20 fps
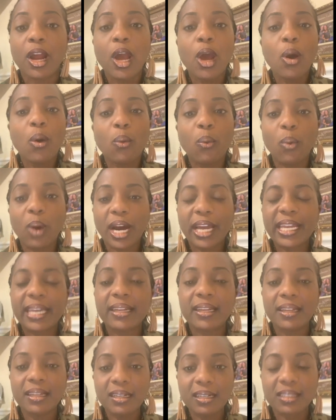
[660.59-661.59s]
what it
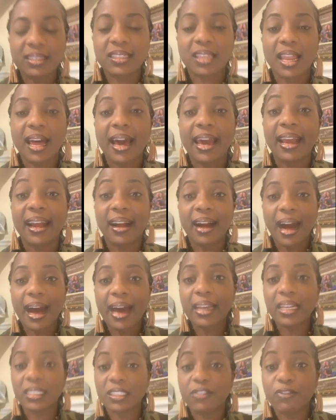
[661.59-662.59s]
looks like,
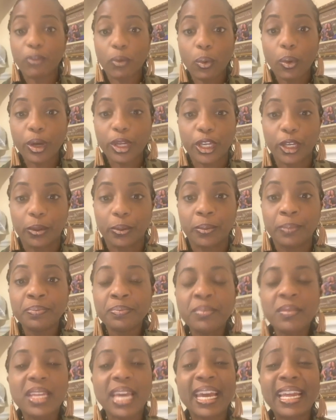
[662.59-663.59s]
God is for you.
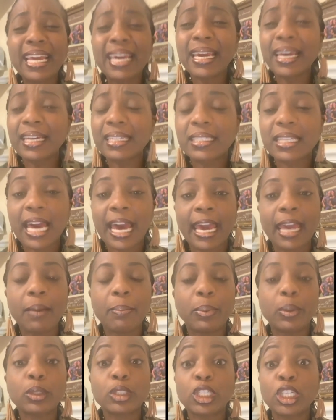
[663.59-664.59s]
And He is
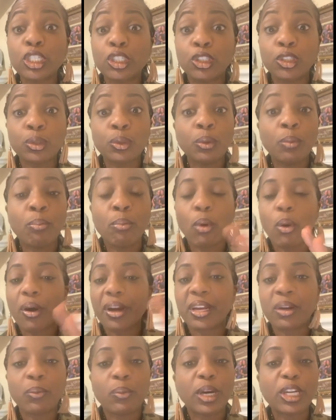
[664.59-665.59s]
able to do more
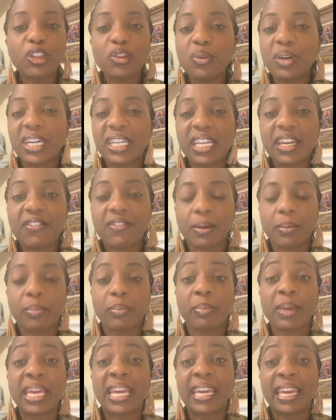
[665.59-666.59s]
than what you could even
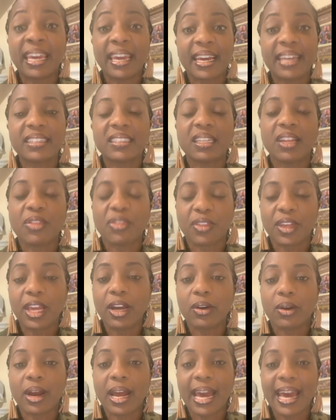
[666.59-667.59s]
begin to think
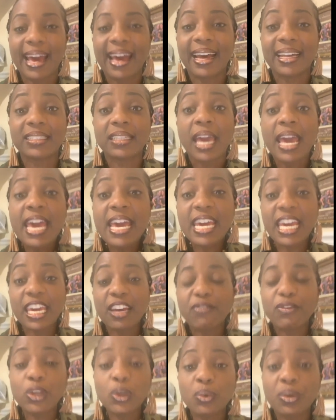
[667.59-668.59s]
or ask
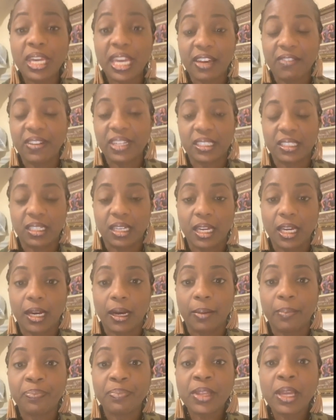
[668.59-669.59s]
if you give it to
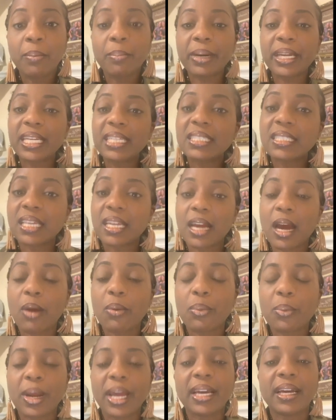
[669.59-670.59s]
Him. But it's in our
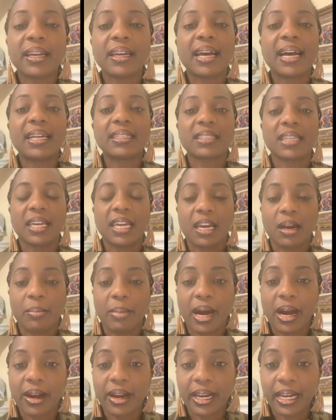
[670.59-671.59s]
recognizing Him,
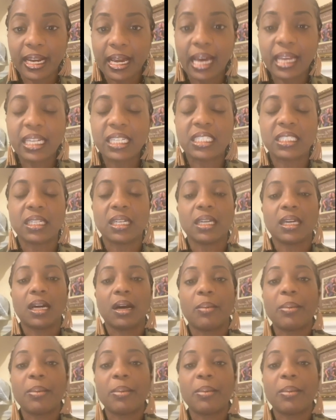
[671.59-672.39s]
our acknowledging Him,